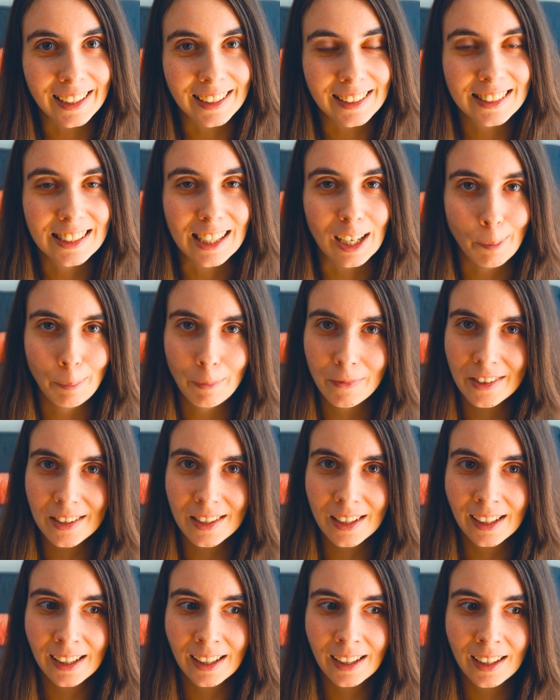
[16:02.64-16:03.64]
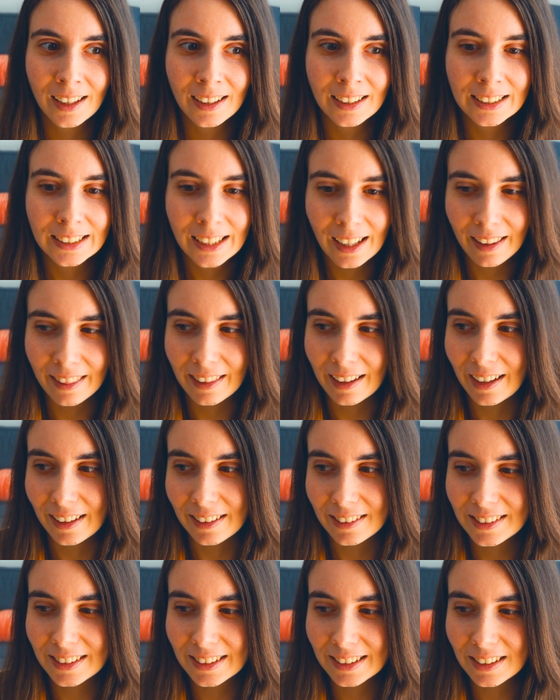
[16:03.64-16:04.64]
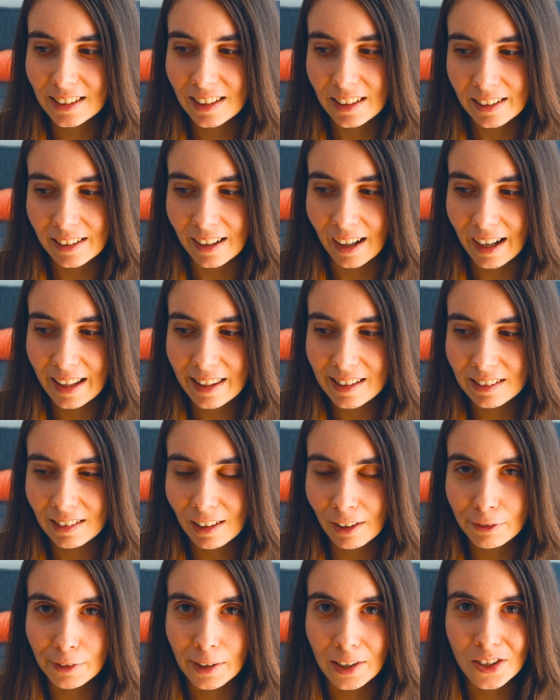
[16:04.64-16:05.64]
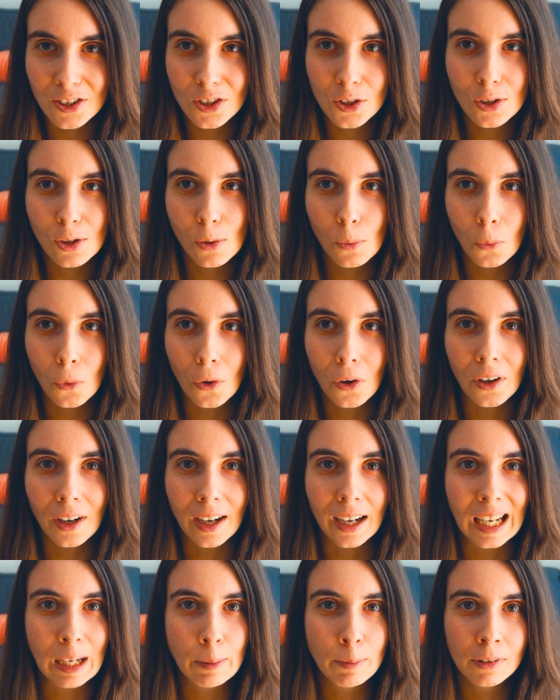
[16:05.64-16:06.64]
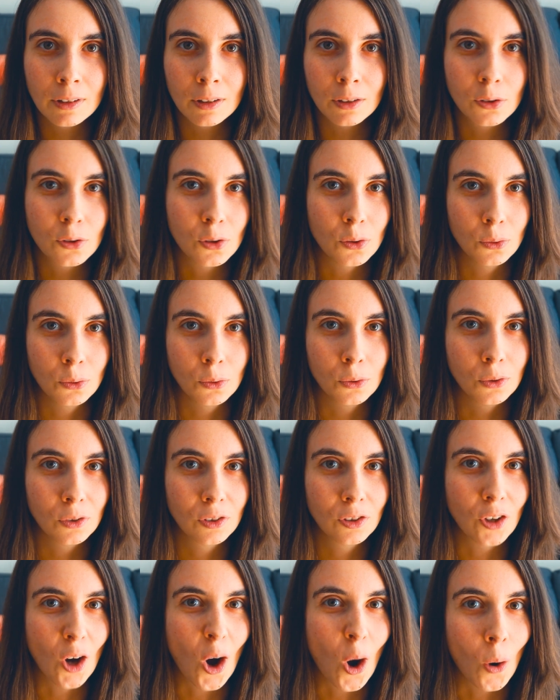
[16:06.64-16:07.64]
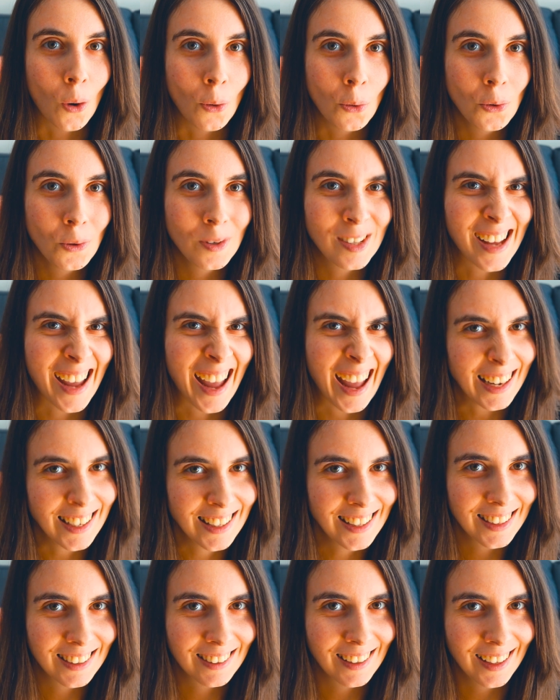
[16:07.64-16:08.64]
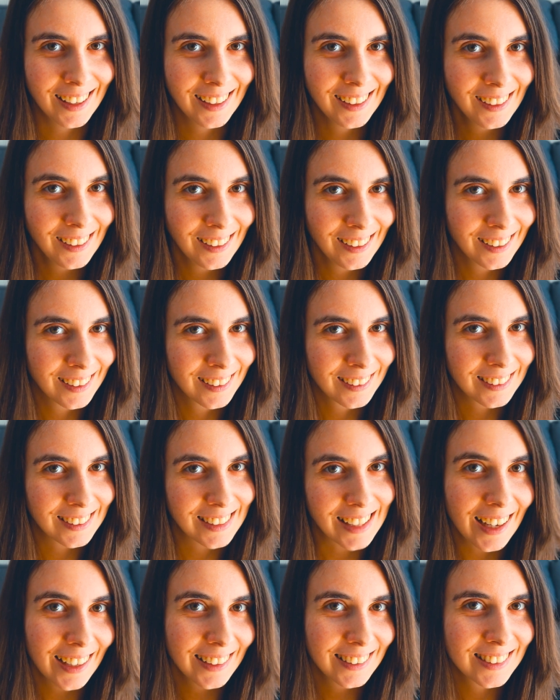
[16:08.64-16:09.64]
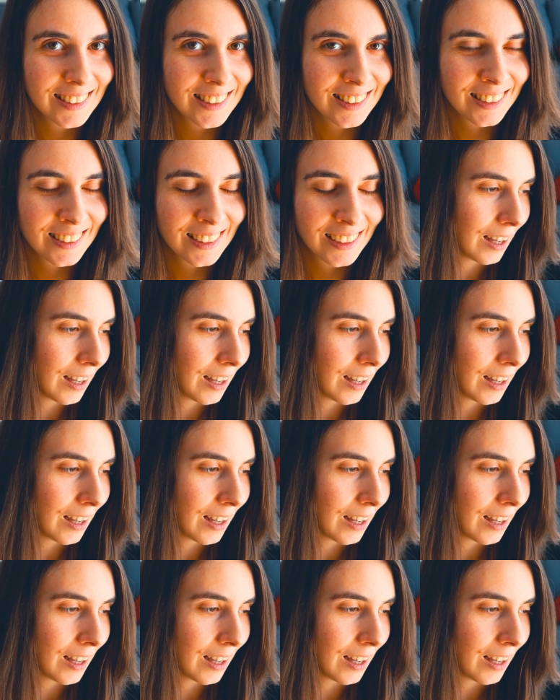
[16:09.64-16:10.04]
accept that neither of us were able to code anything yet.